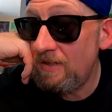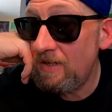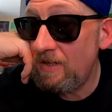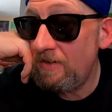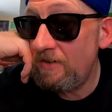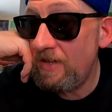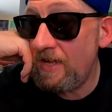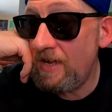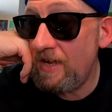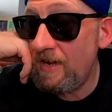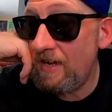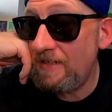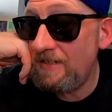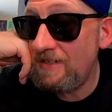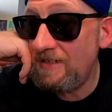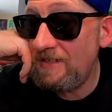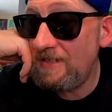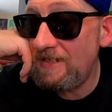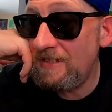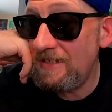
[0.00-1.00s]
the other day I
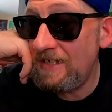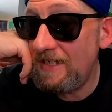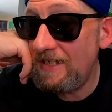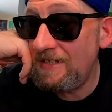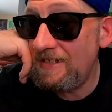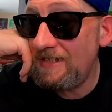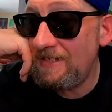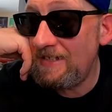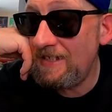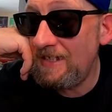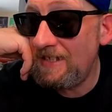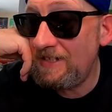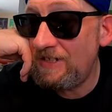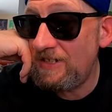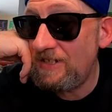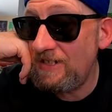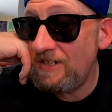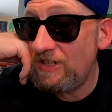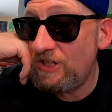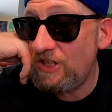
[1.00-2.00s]
did the
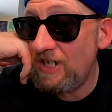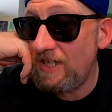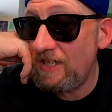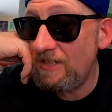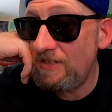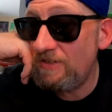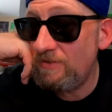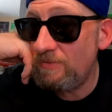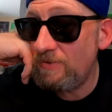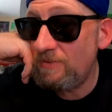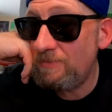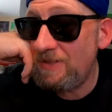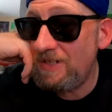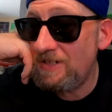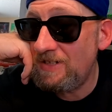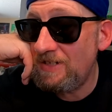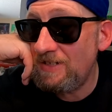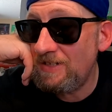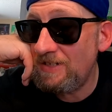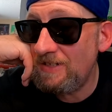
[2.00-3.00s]
DATHC challenge, which
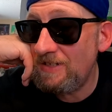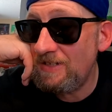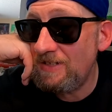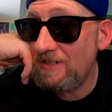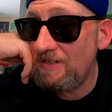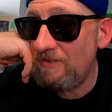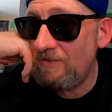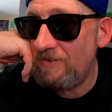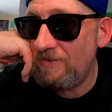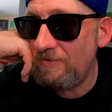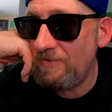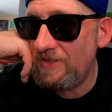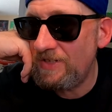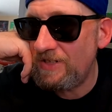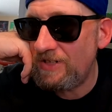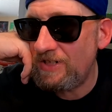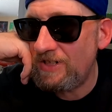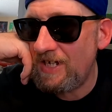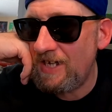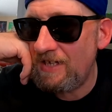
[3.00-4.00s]
basically, or it
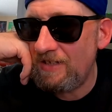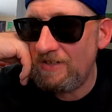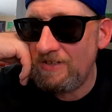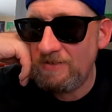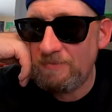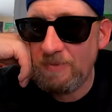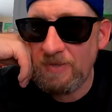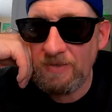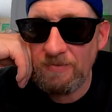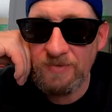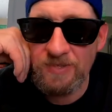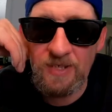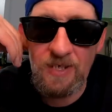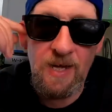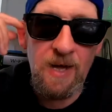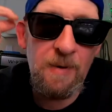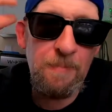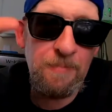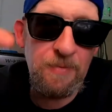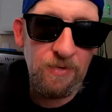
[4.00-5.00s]
wasn't a challenge, but it was a
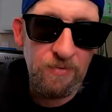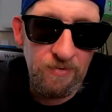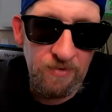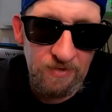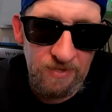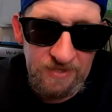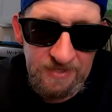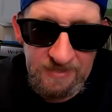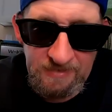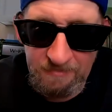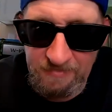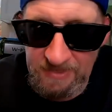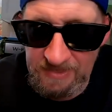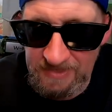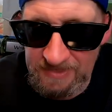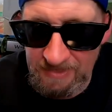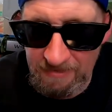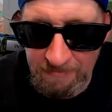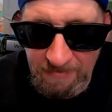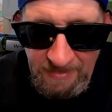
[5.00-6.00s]
cup noodle that somebody
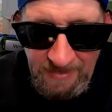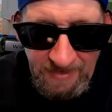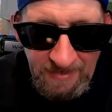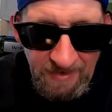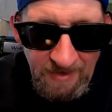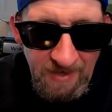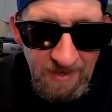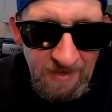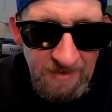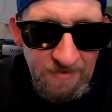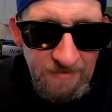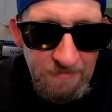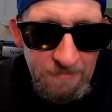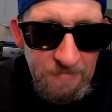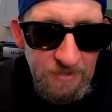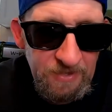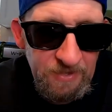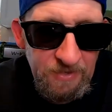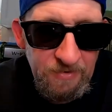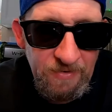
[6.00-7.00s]
sent me that 100
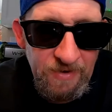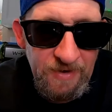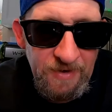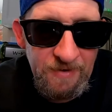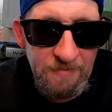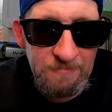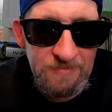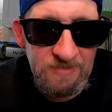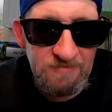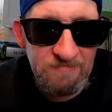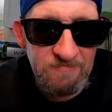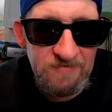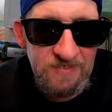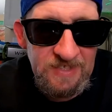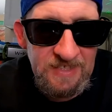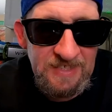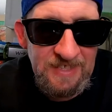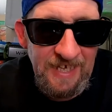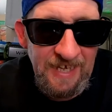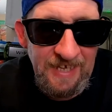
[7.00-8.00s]
milligrams of
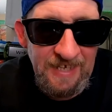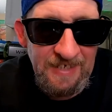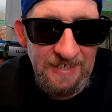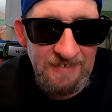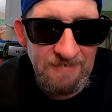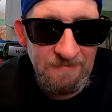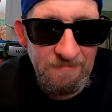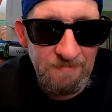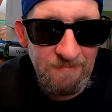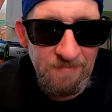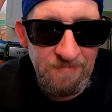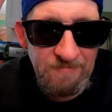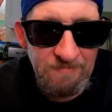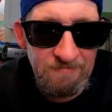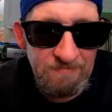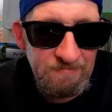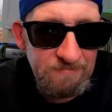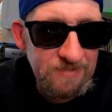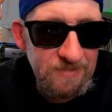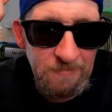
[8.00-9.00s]

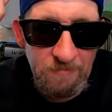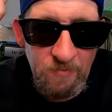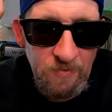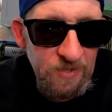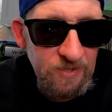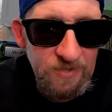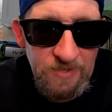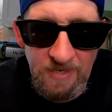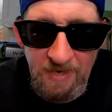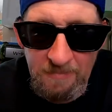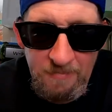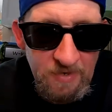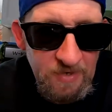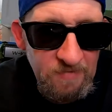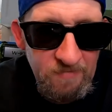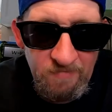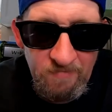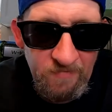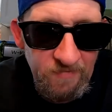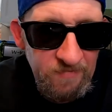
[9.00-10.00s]
D8, some weird type
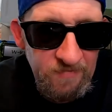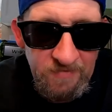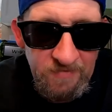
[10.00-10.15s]
of